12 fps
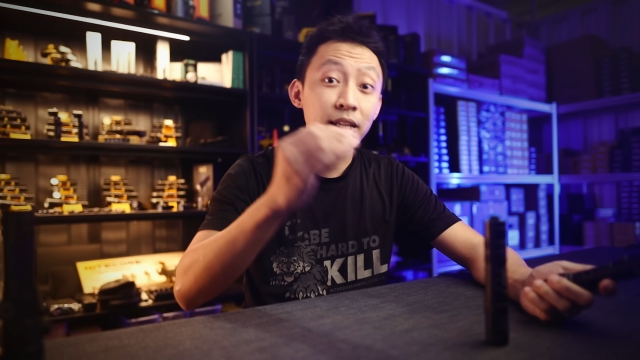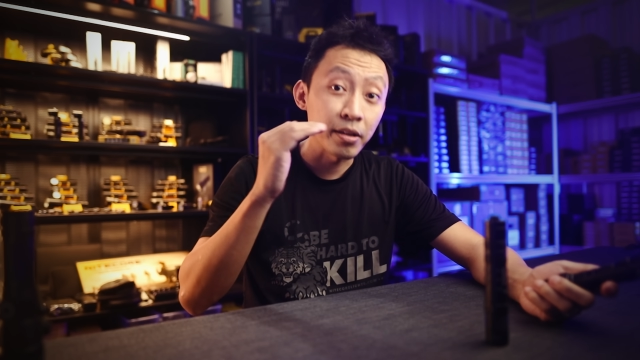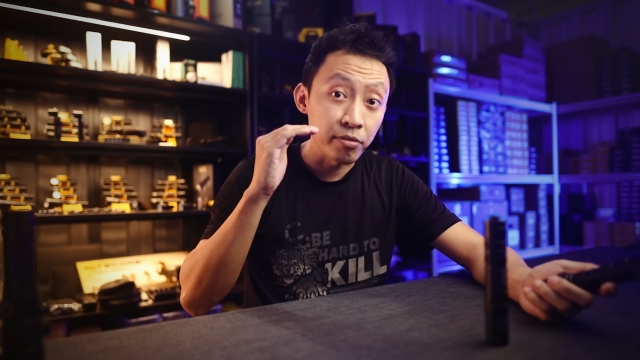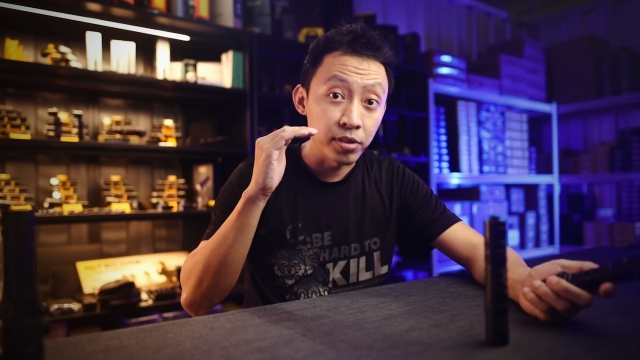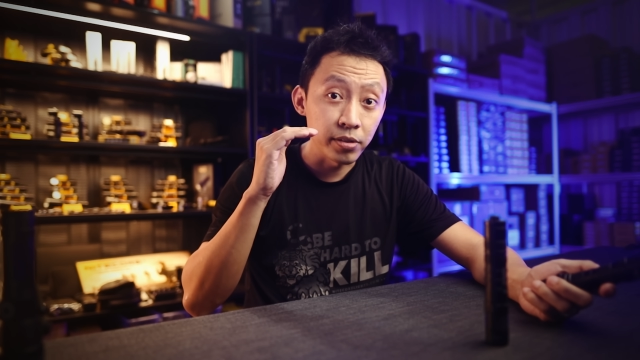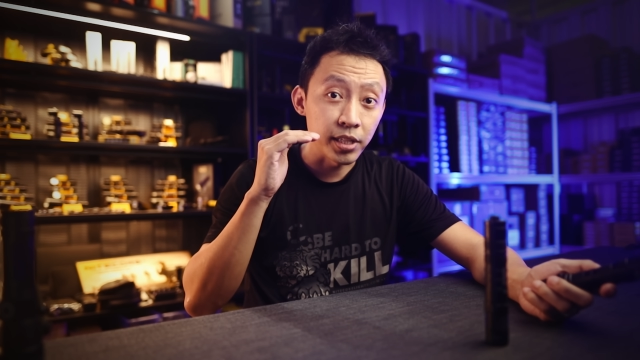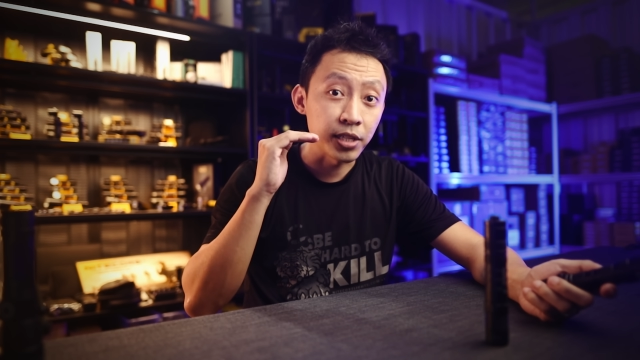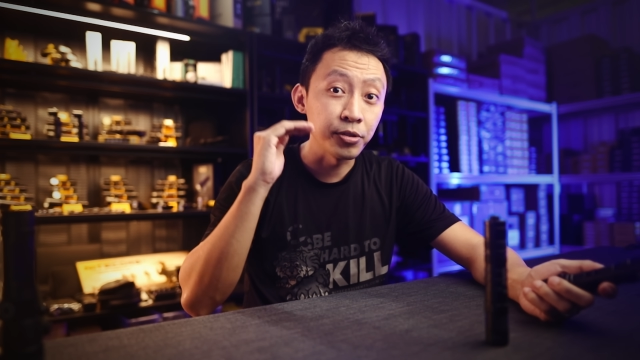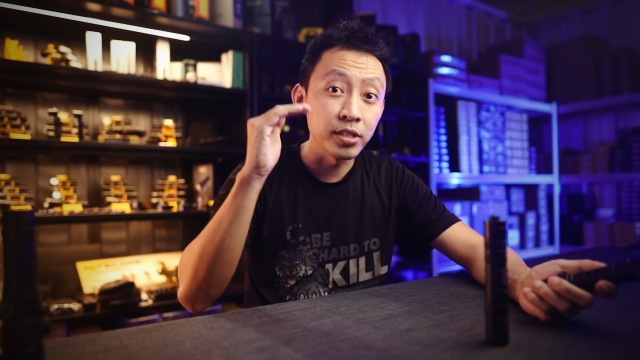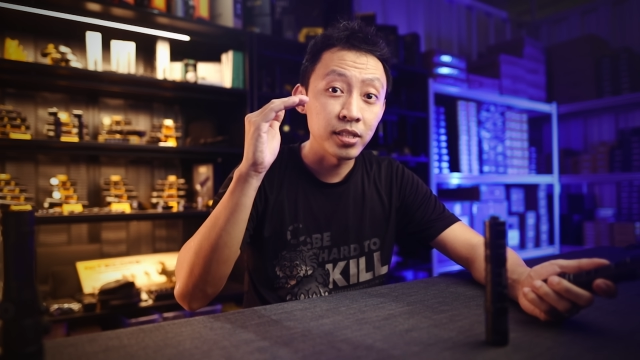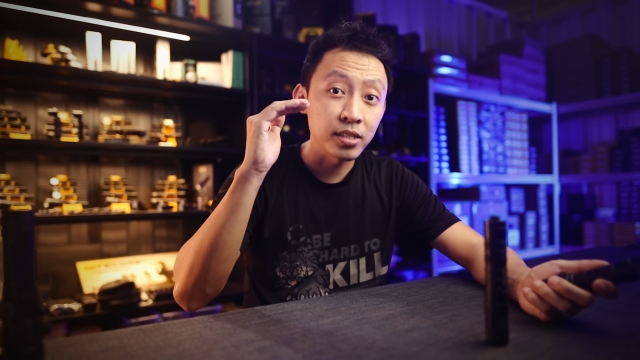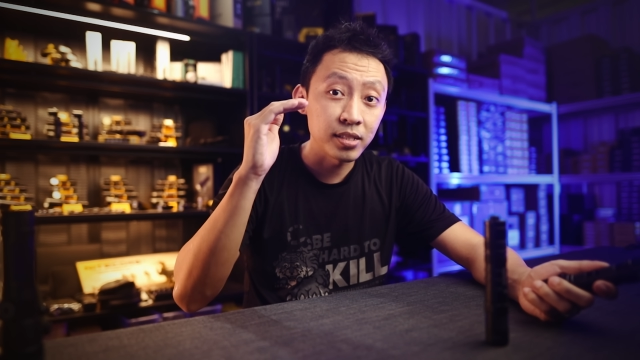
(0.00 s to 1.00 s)
level
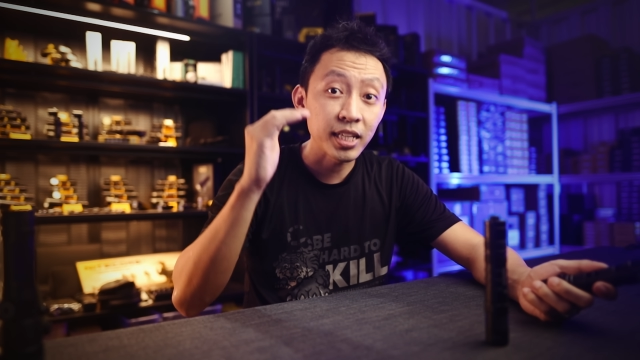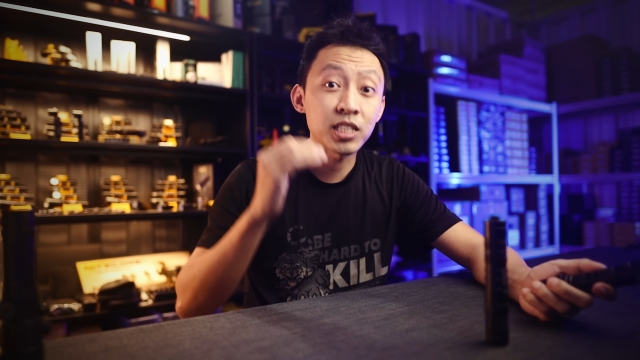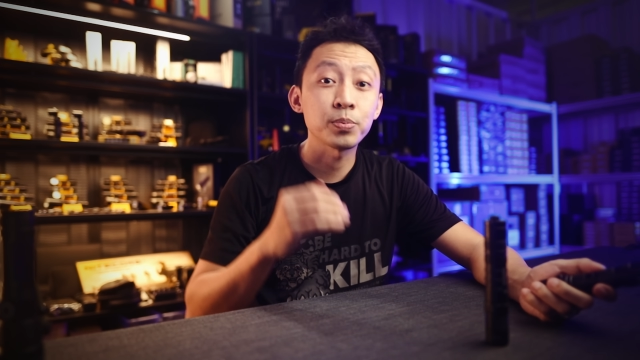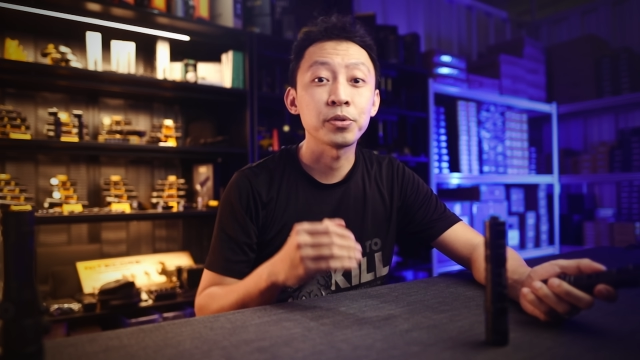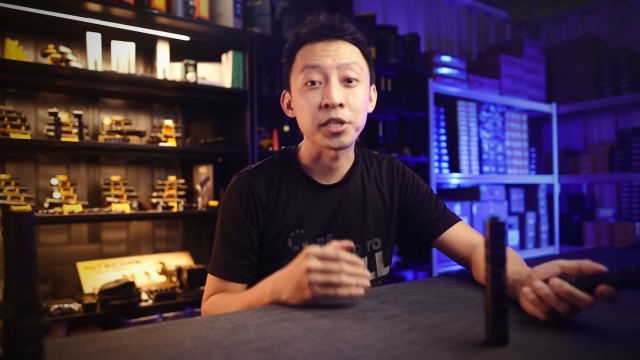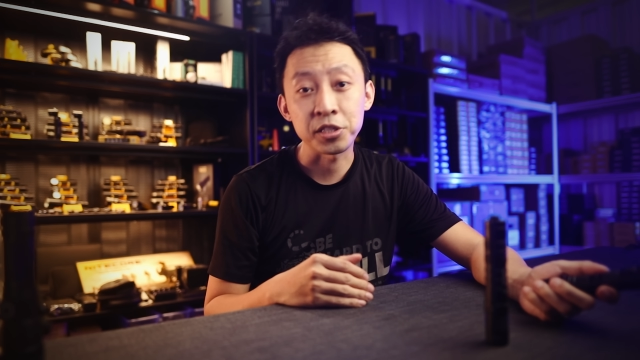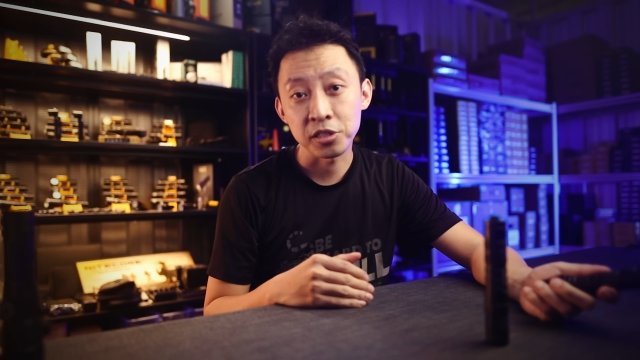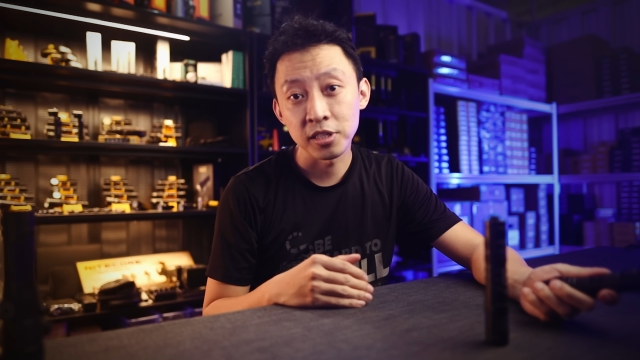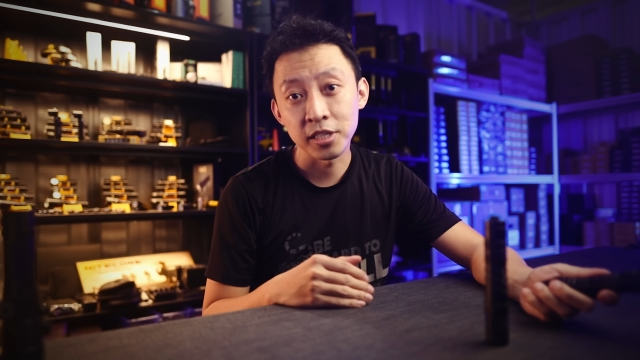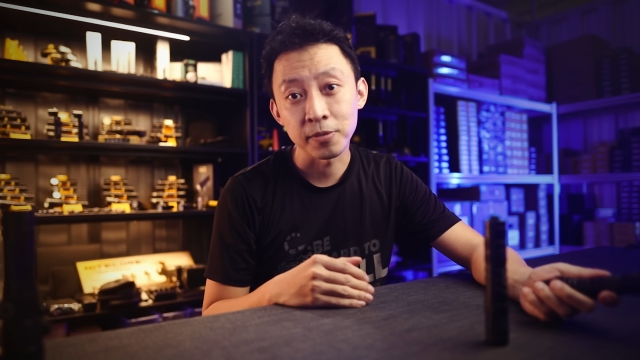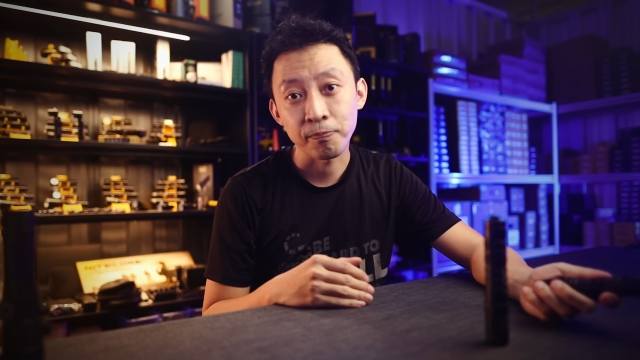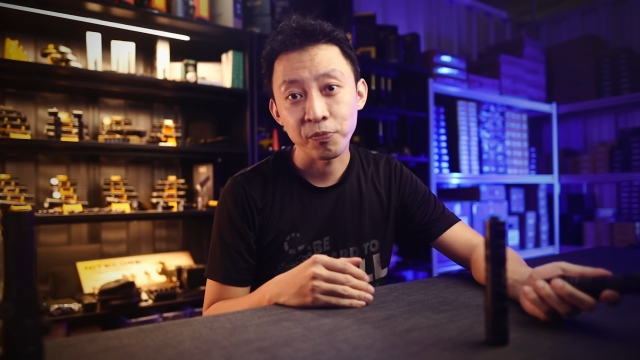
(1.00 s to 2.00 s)
increases
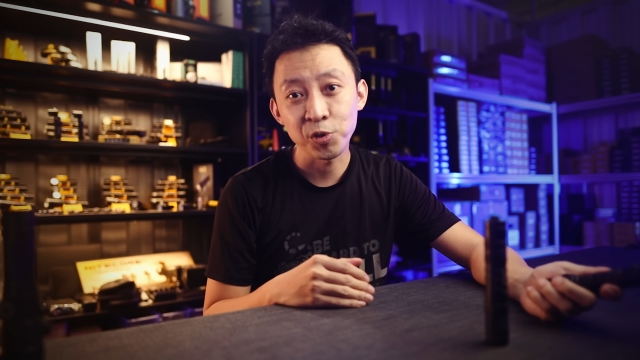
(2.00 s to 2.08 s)
exponentially,